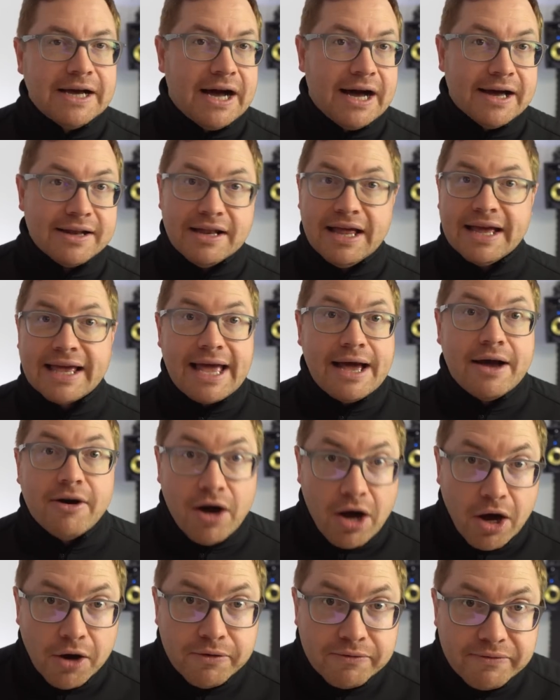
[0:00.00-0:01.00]
unlike our
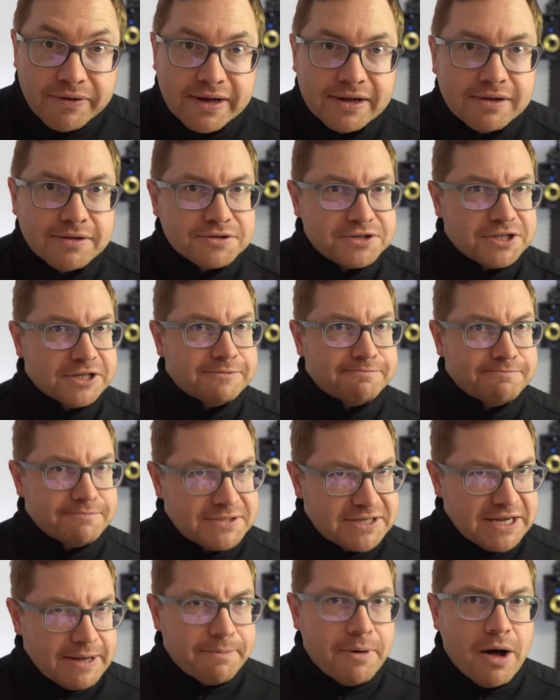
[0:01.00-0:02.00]
own vehicles that
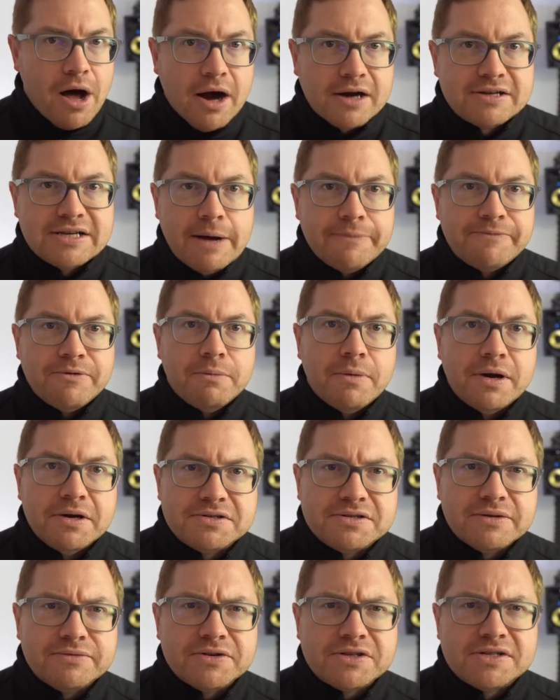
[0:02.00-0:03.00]
sit parked up for
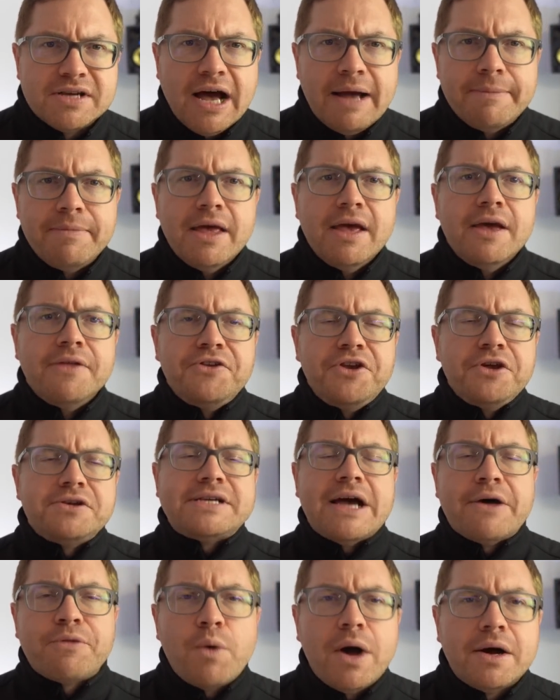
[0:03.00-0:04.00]
most of the time. The New
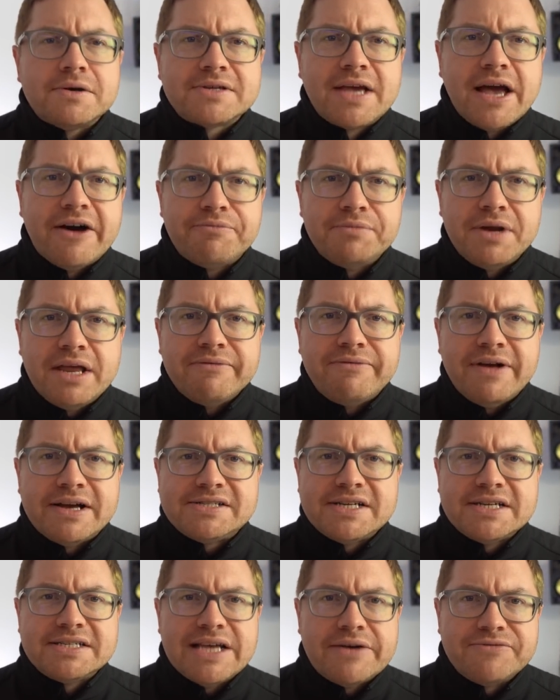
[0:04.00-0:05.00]
South Wales government
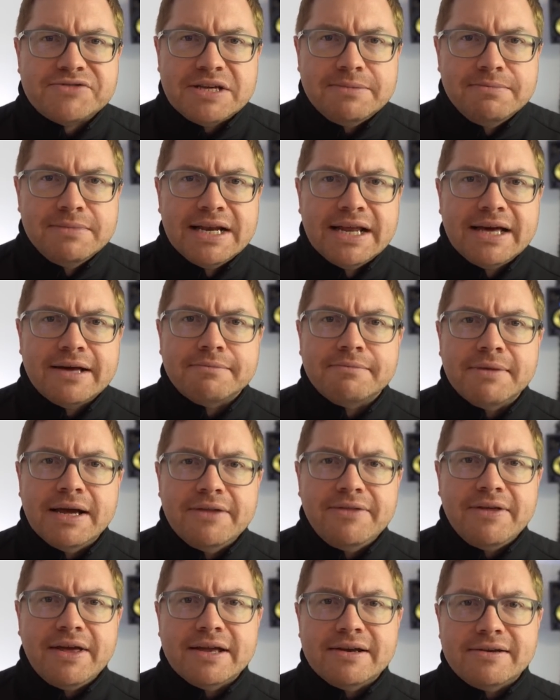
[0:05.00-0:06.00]
investing $70 million
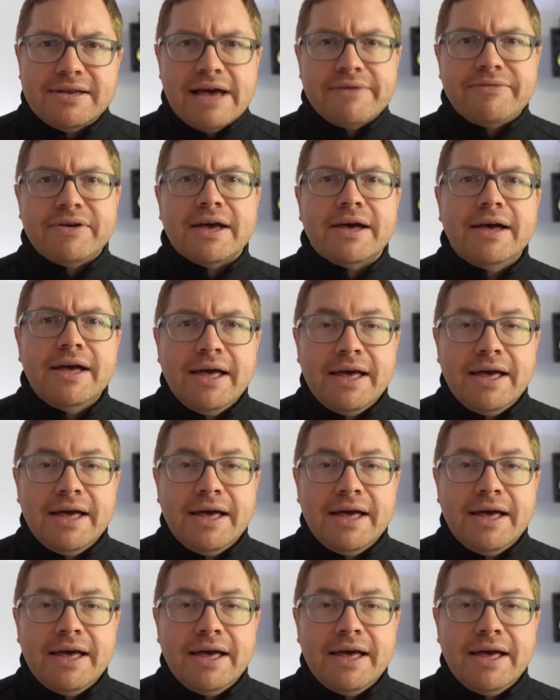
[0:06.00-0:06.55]
in the endeavour.